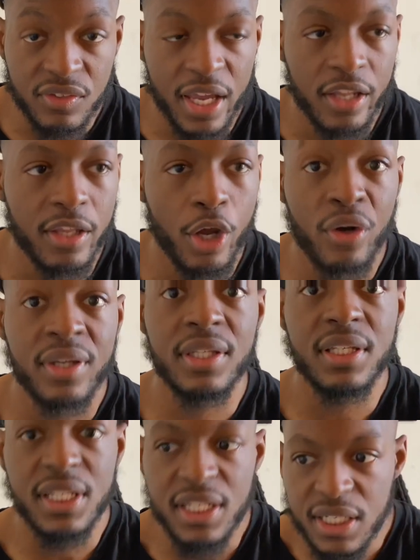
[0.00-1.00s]
and they're
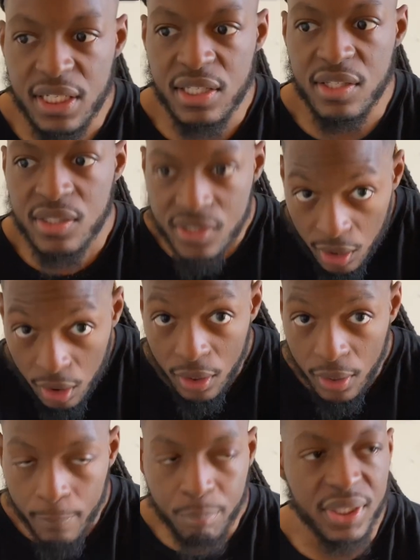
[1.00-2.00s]
needs
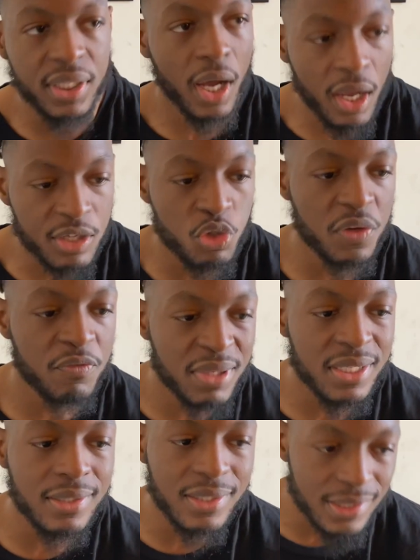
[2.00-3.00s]
because we've
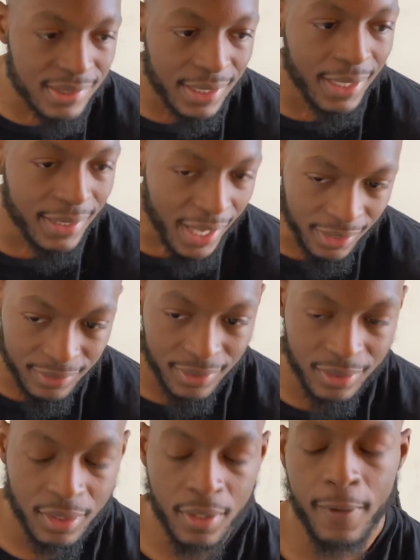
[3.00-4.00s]
been
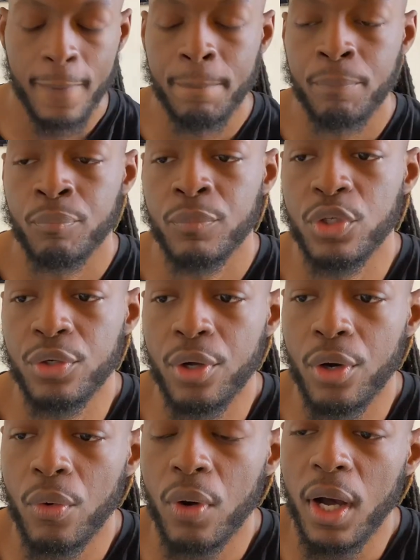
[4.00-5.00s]
disconnected, you
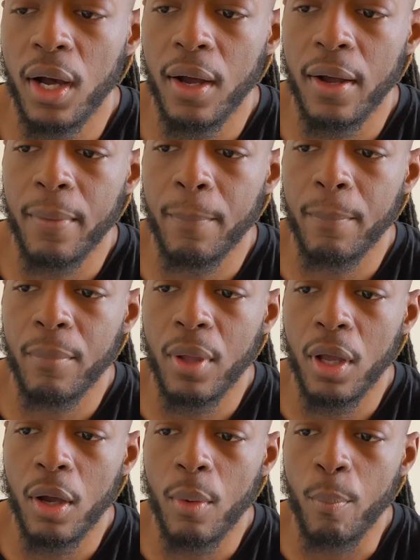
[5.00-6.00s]
know.
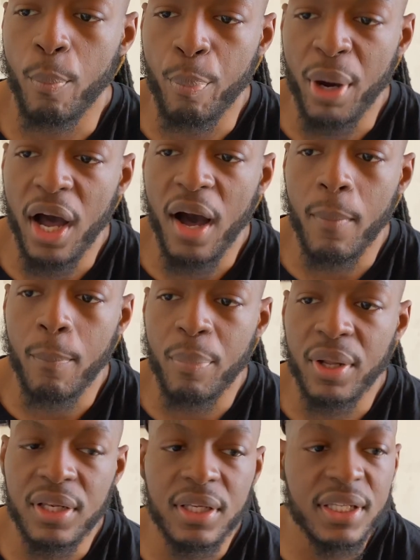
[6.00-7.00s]
But a
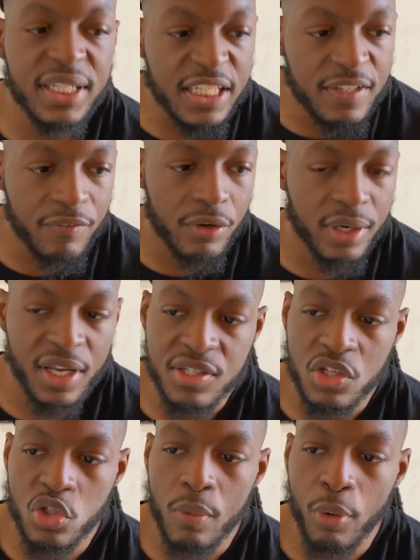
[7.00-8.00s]
believer
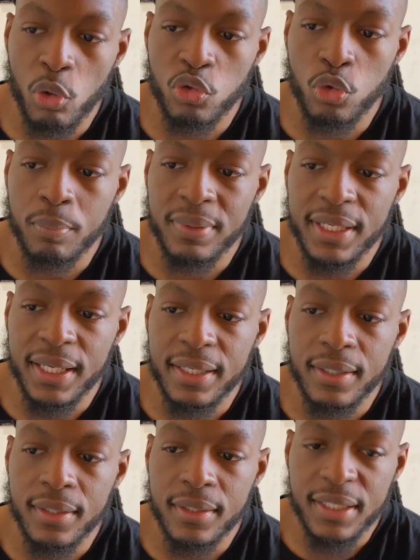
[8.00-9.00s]
isn't supposed to be
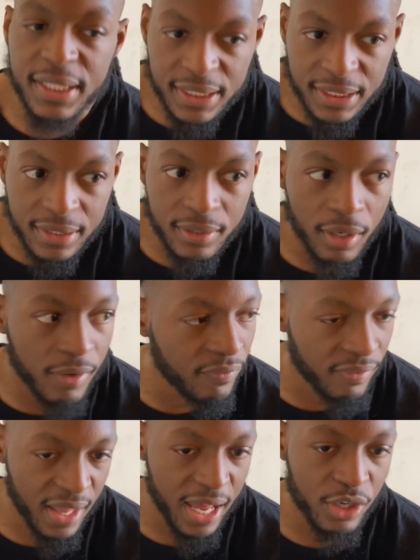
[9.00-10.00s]
in need
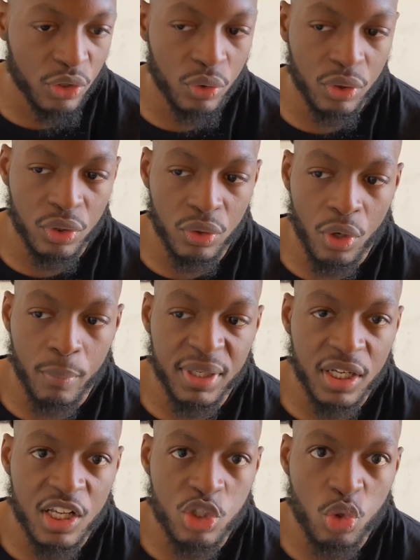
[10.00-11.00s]
of that, you know,
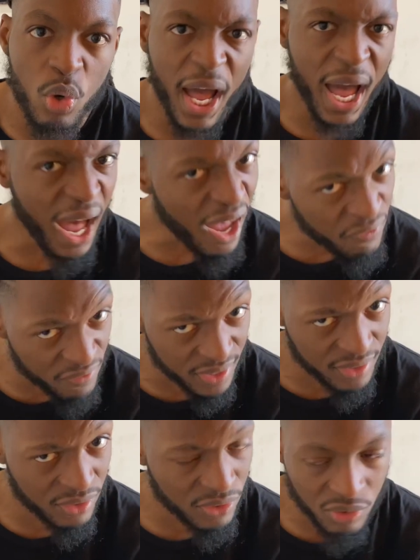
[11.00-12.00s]
because you have
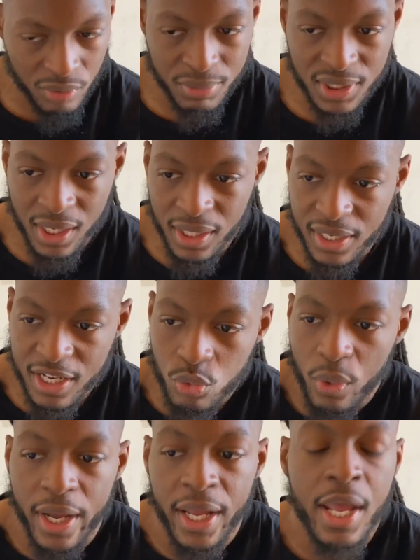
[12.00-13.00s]
it. You see what I'm saying? That's
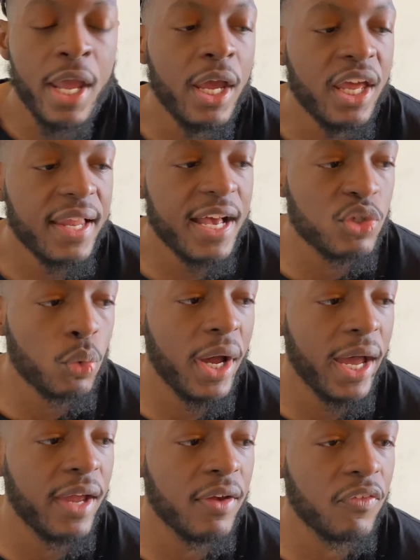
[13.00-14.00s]

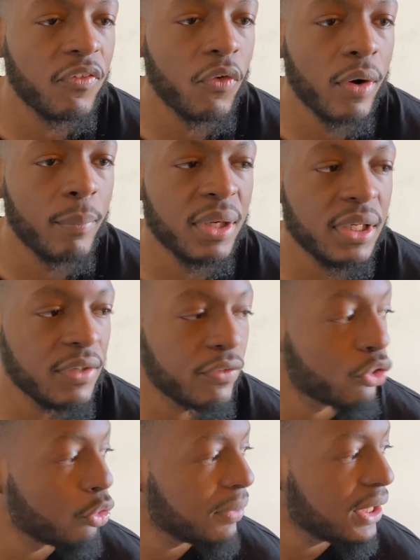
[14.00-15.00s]
why for a believer
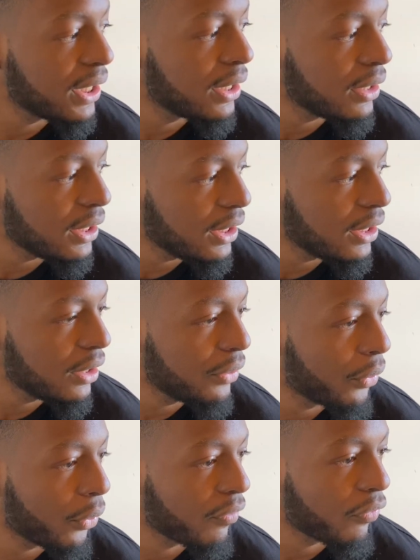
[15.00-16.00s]
to be in need,
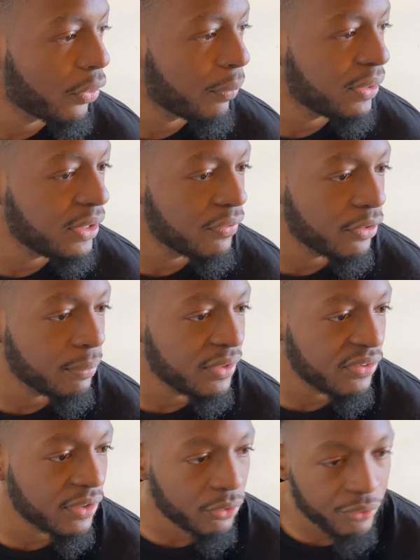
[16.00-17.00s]
or for a believer to be
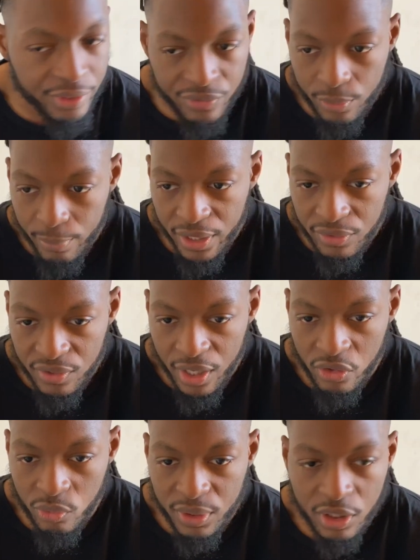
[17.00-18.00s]
single, doesn't make
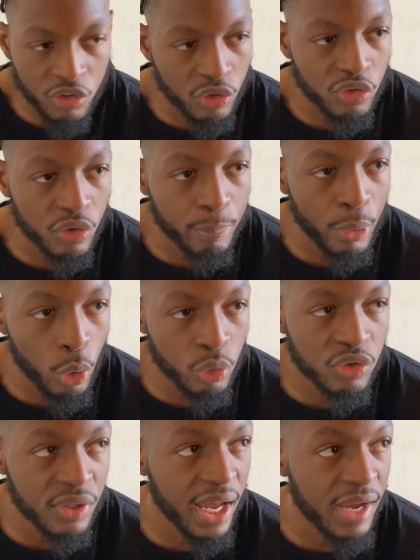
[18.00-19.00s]
sense, because you're
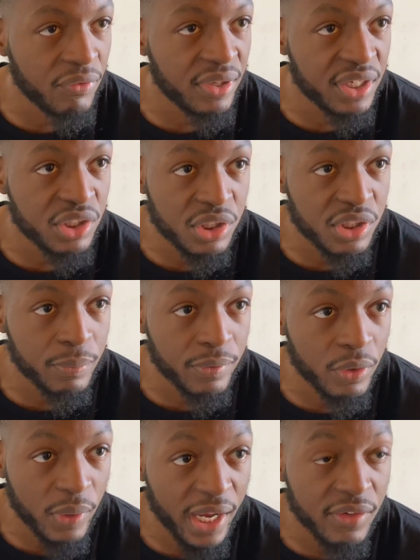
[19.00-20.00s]
supposed to have a relationship
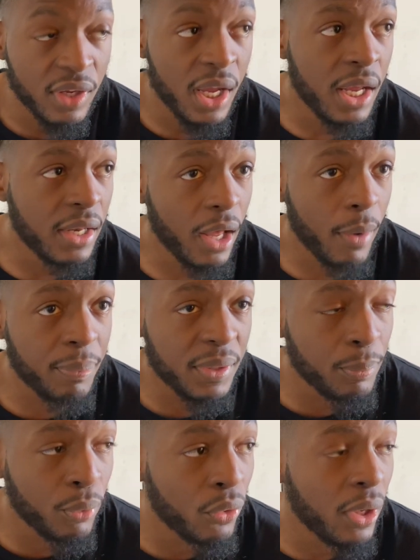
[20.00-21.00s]
with Christ.
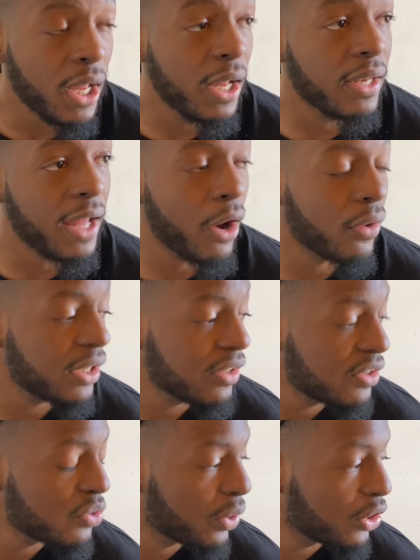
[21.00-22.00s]
Now
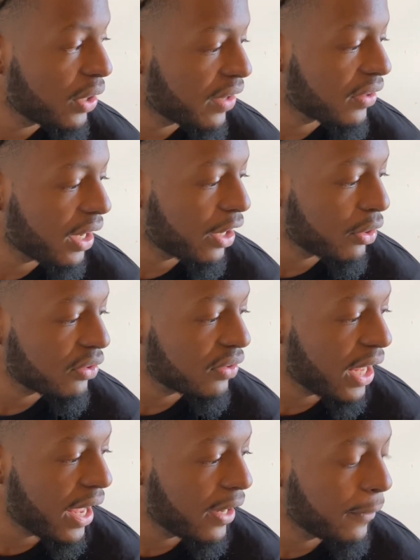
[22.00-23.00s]
this is what you have to
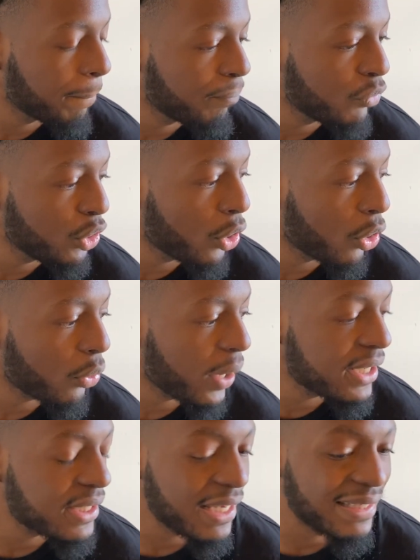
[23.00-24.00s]
understand. You know,
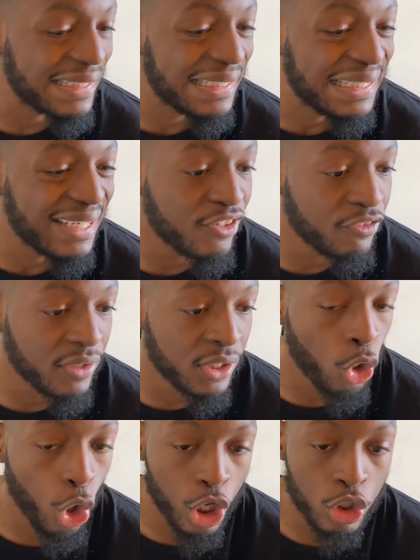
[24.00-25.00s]
Christ has
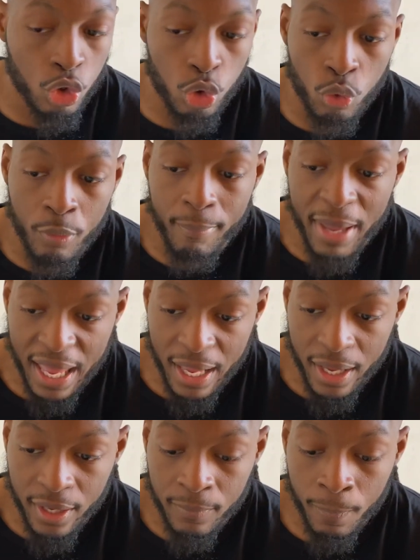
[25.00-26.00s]
given unto
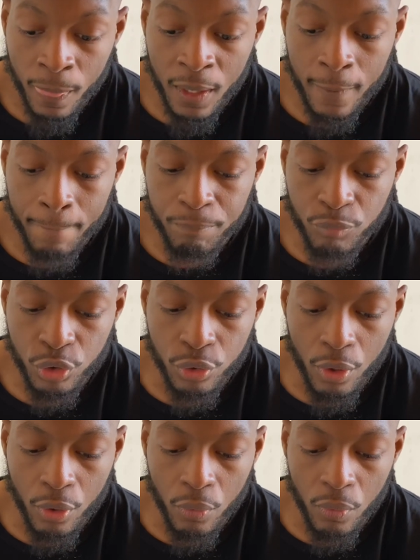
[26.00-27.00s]
man, you
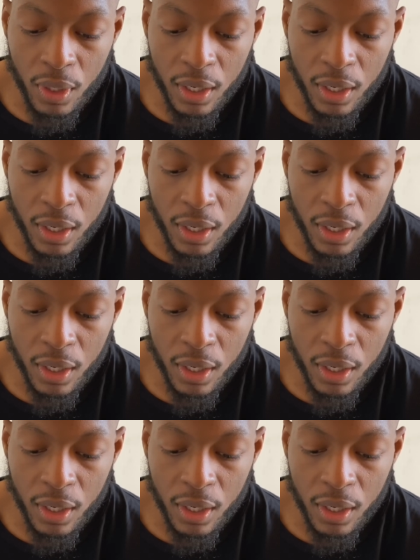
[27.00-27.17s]
know,